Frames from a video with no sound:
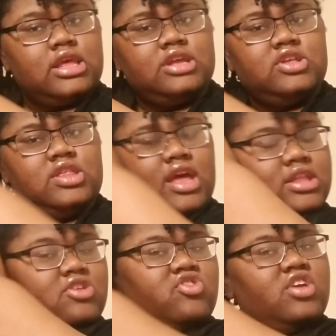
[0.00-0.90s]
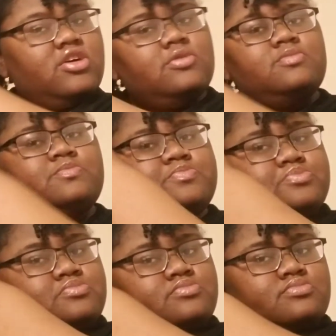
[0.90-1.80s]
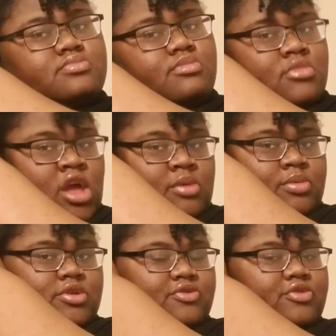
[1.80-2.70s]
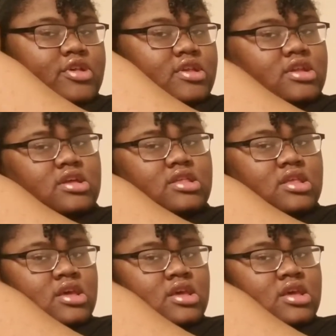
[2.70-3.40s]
And just take the gel, help with the frizziness.